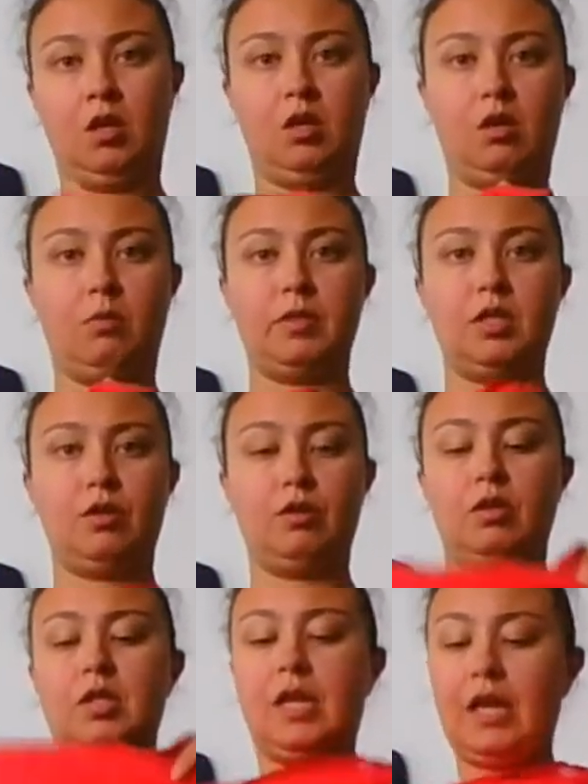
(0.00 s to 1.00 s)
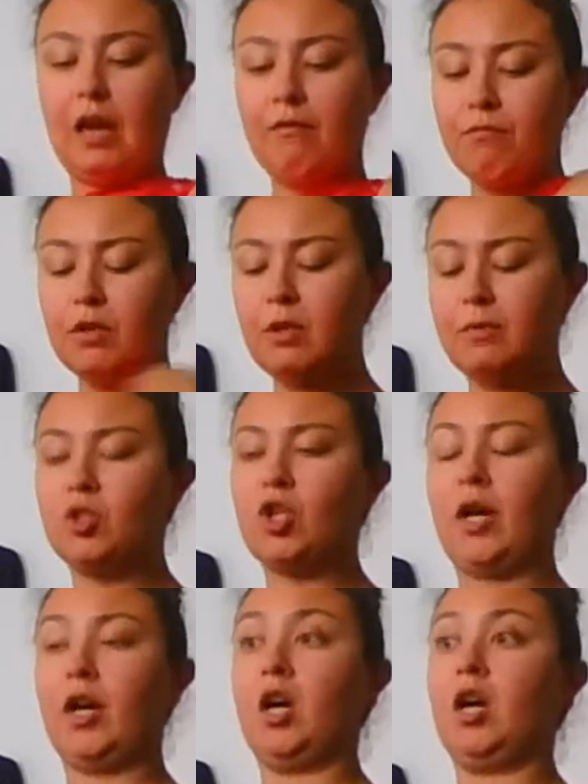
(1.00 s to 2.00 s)
No material tag. I've really been
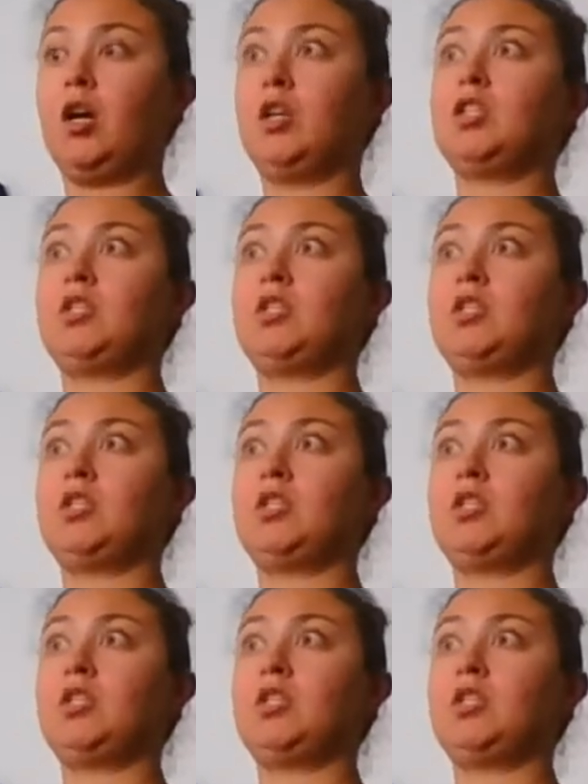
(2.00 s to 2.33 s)
trying hard